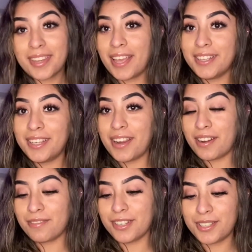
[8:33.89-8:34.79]
a year
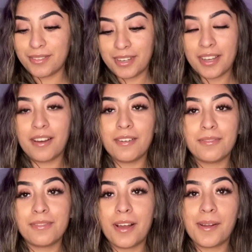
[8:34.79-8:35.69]
anniversary
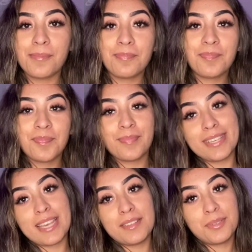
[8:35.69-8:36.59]
of um, my
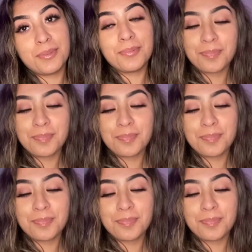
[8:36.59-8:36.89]
tattoo.